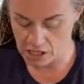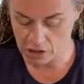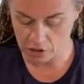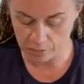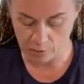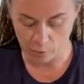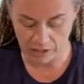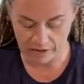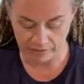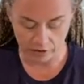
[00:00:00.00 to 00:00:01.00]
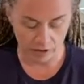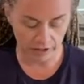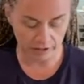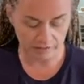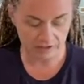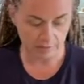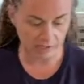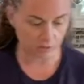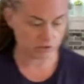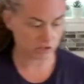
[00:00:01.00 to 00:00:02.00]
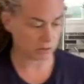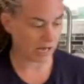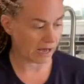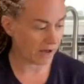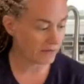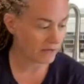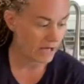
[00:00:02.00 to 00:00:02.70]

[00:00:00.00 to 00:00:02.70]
You can put whatever kind of tomatoes you have.